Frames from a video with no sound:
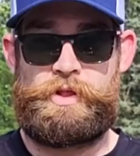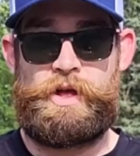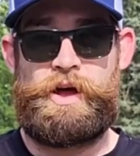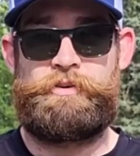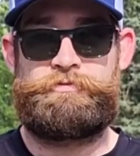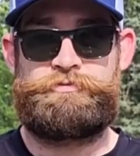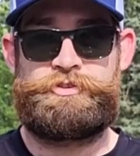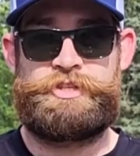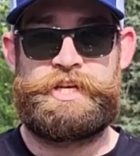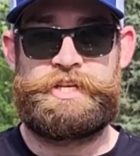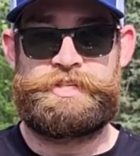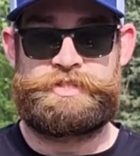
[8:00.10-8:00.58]

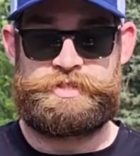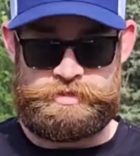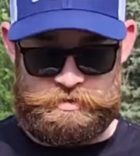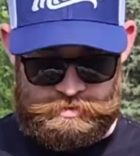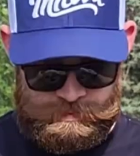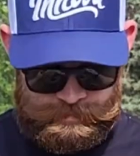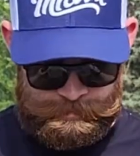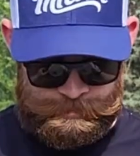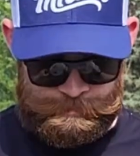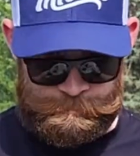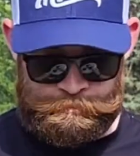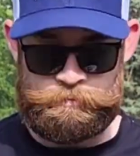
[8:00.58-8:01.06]
LØFT discs.
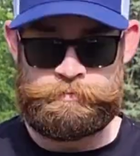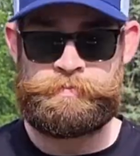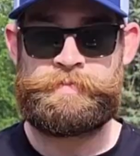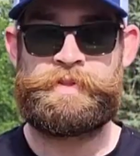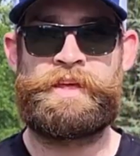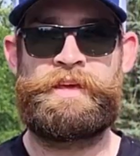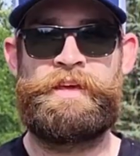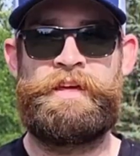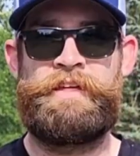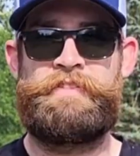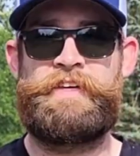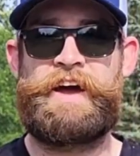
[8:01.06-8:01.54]

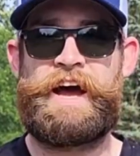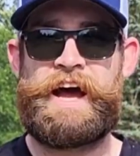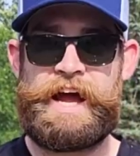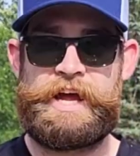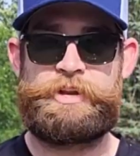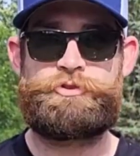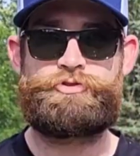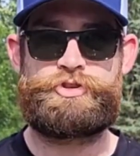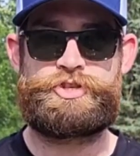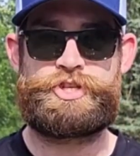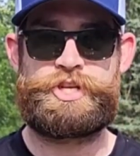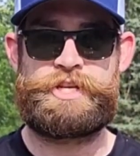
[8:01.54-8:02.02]
The
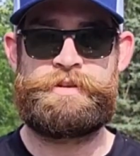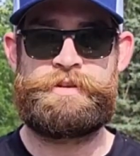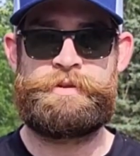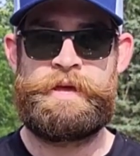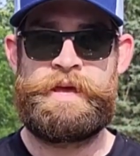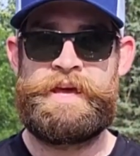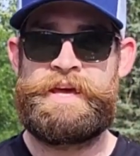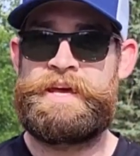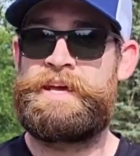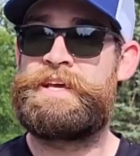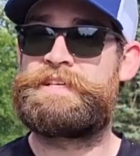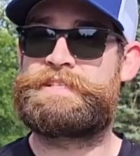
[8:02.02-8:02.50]
Hydrogen
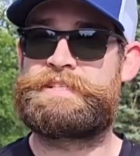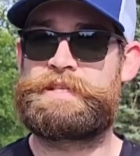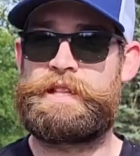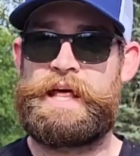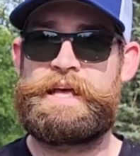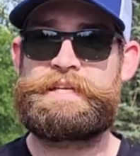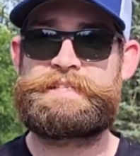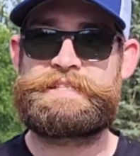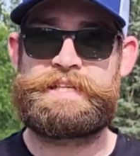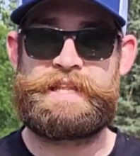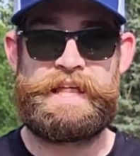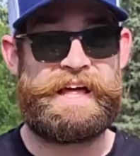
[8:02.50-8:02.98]
is
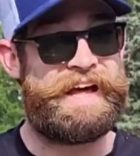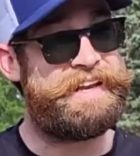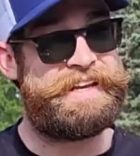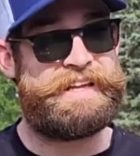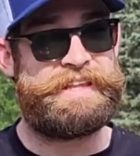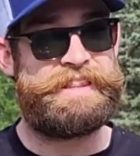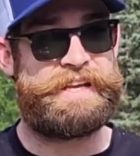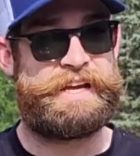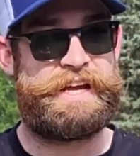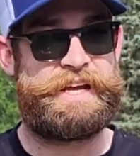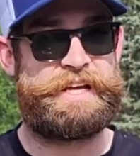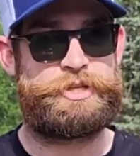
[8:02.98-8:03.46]
less
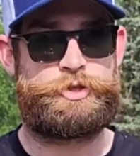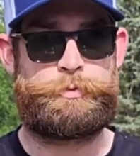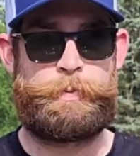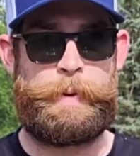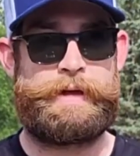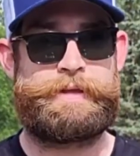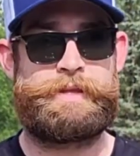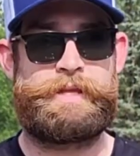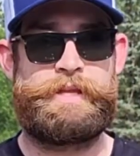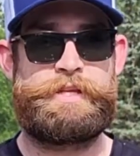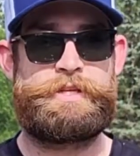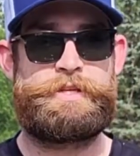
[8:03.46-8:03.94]
glidey than I
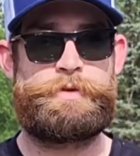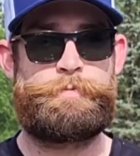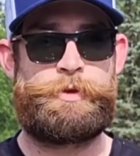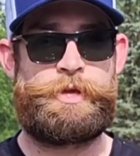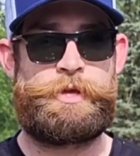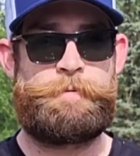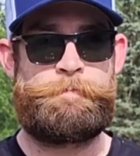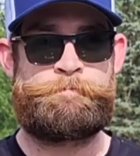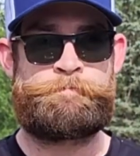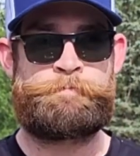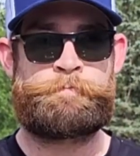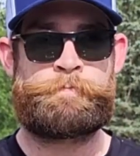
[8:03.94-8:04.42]
expected it to
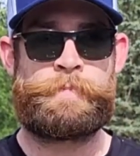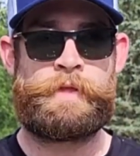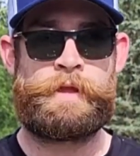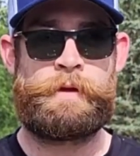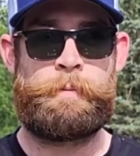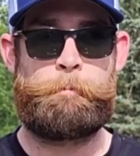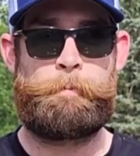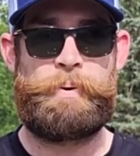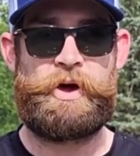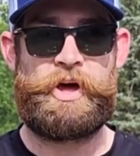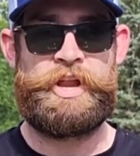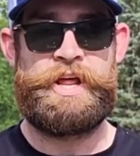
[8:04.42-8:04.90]
be,
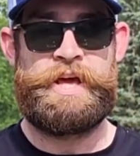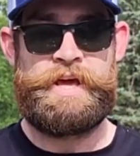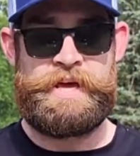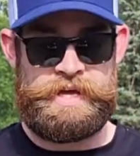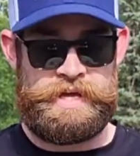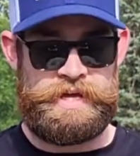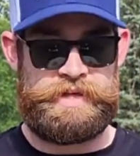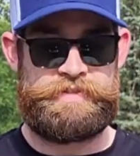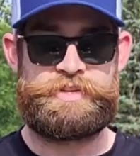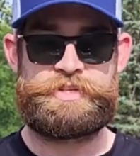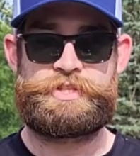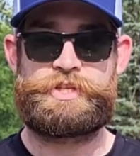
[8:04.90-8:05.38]
but
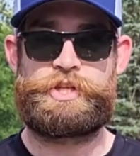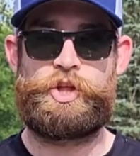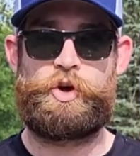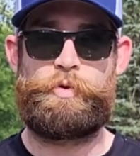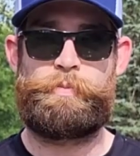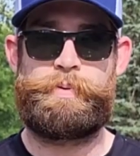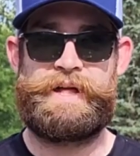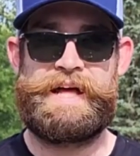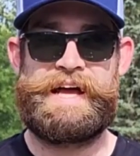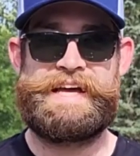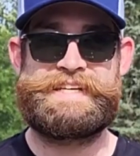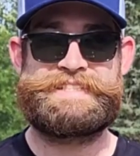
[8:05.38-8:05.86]
in this glow
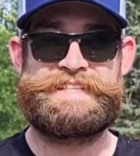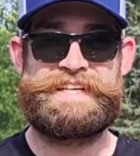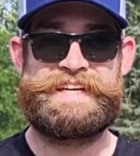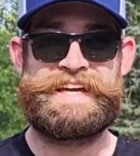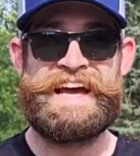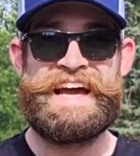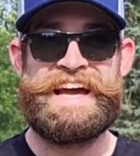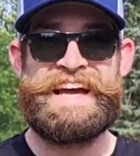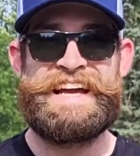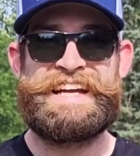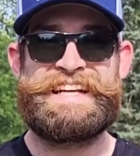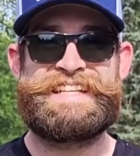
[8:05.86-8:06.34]
plastic,
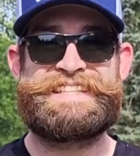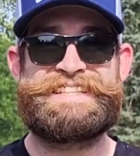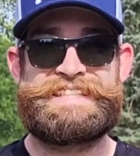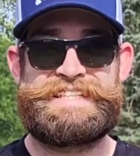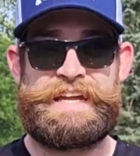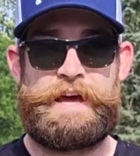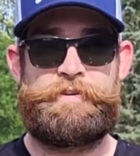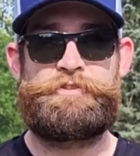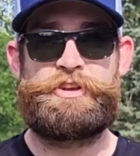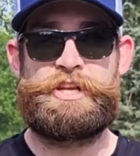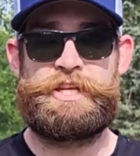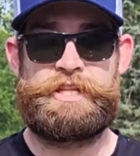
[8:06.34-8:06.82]
it's
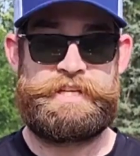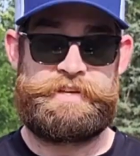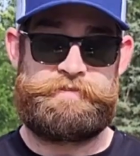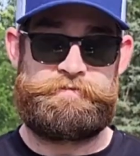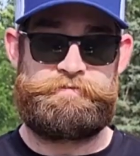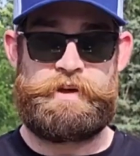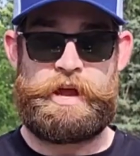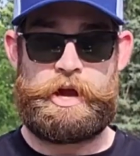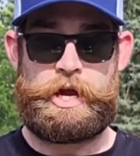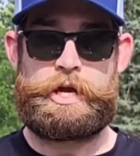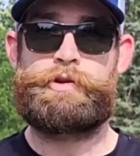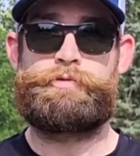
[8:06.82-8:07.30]
definitely
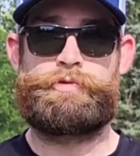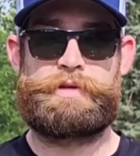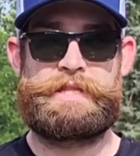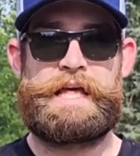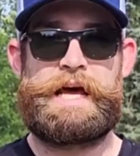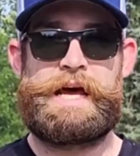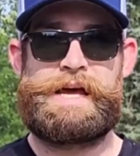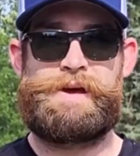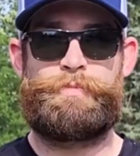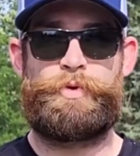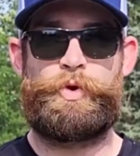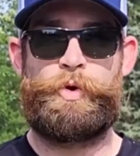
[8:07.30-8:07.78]
very
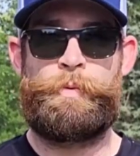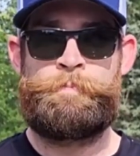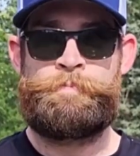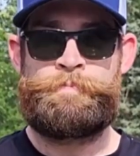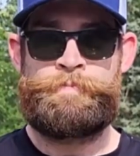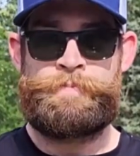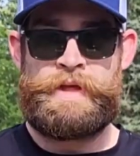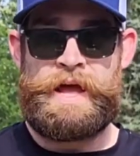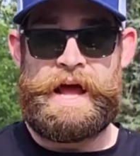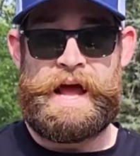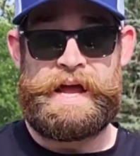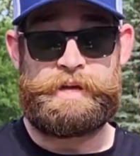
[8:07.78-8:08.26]
reliable.
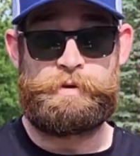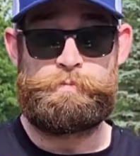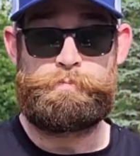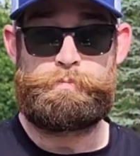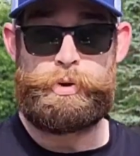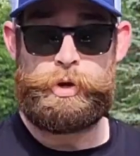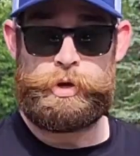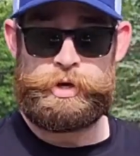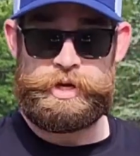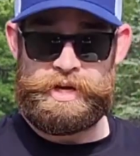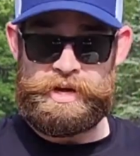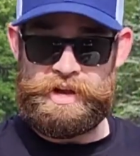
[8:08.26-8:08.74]
I can
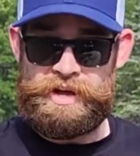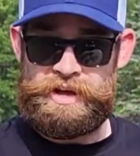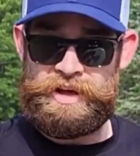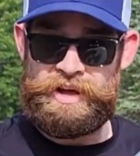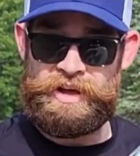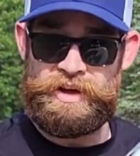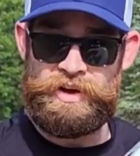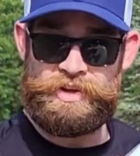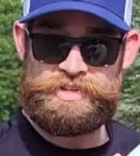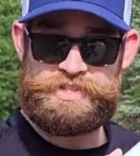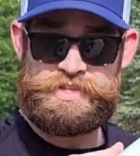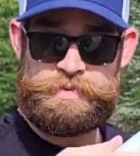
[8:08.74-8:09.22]
put it
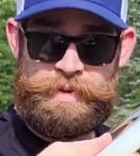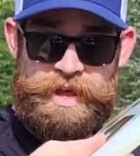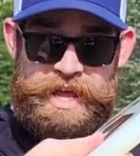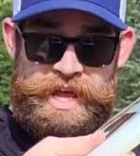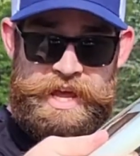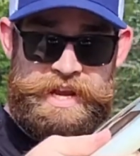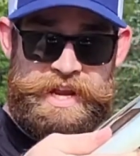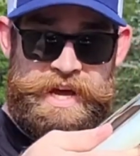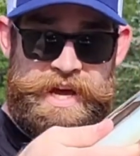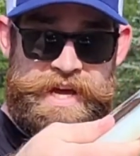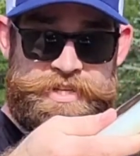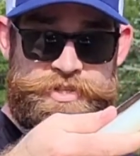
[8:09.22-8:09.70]
on some
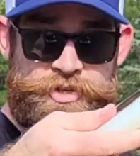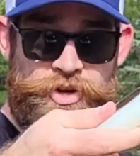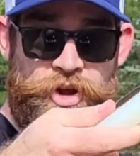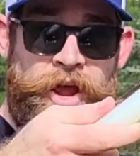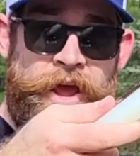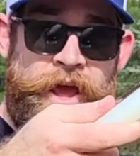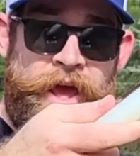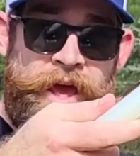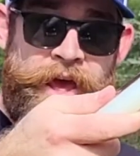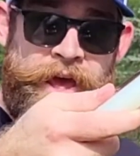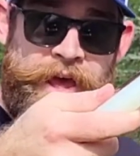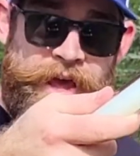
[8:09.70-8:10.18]
anhyzer
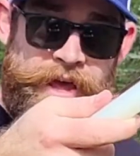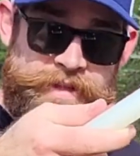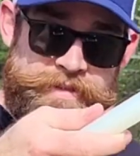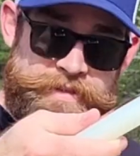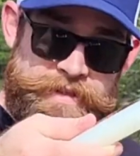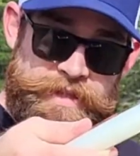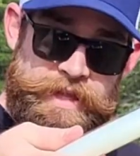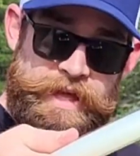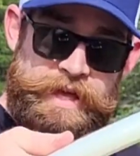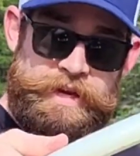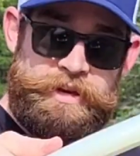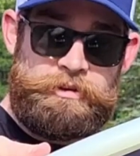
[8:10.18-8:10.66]

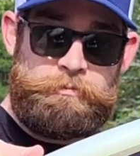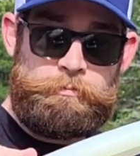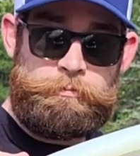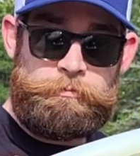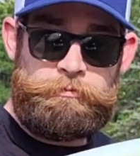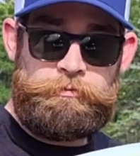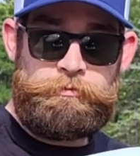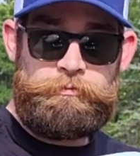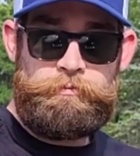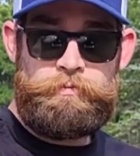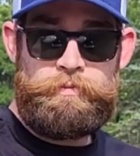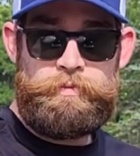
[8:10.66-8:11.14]
and let it
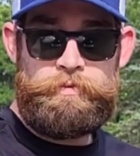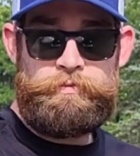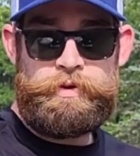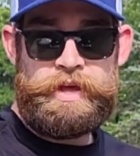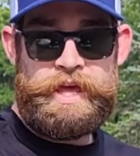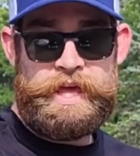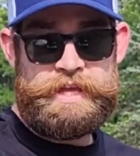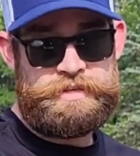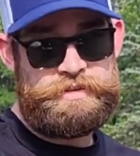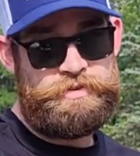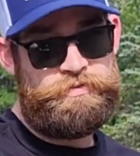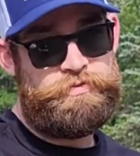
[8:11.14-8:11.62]

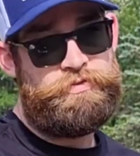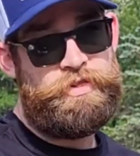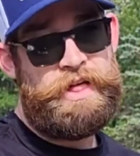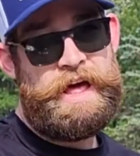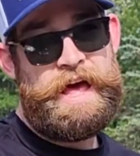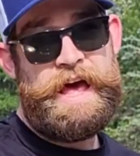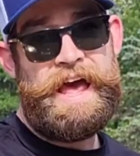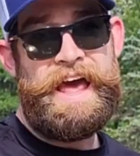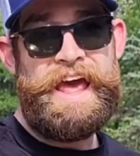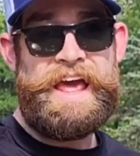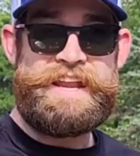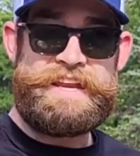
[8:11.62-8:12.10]
get to
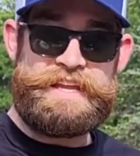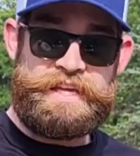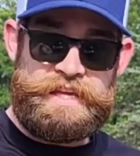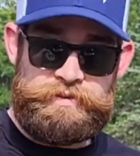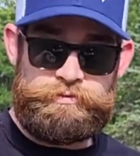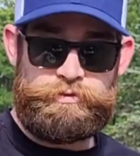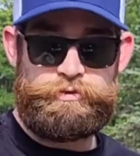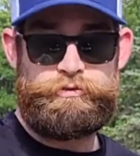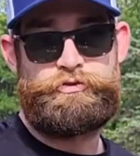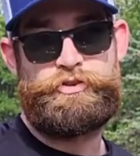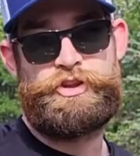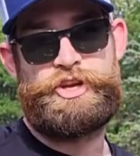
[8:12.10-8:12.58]
flat and
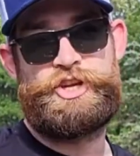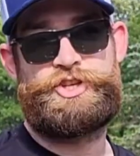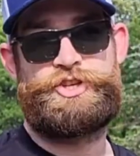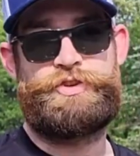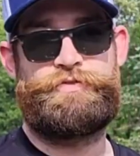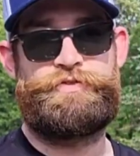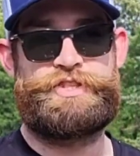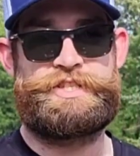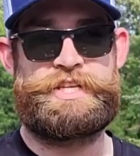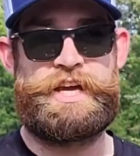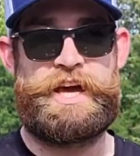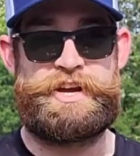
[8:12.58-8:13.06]
even finish
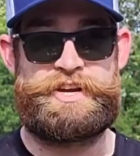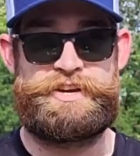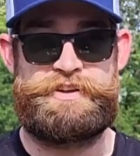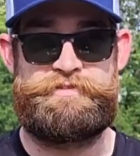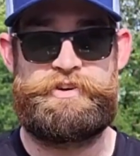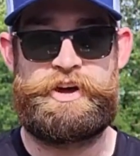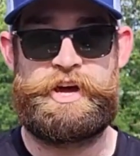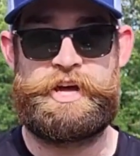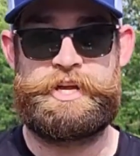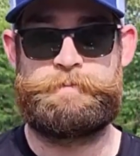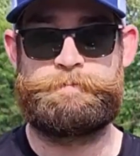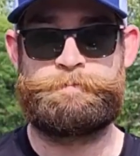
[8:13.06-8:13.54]
if it's got
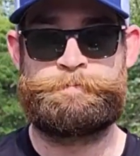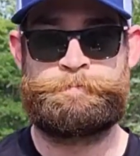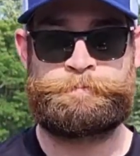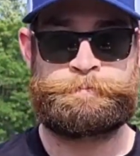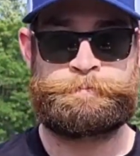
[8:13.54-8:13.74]
enough height.